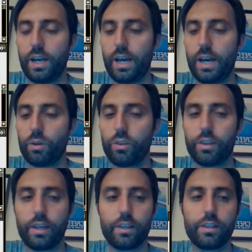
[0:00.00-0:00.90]
I don't
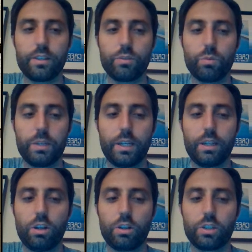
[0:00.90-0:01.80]
think that this will be a
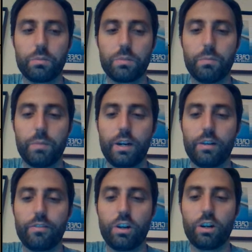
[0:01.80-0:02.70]
long-term
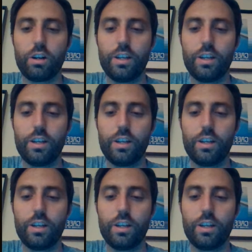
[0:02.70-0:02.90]
competitive card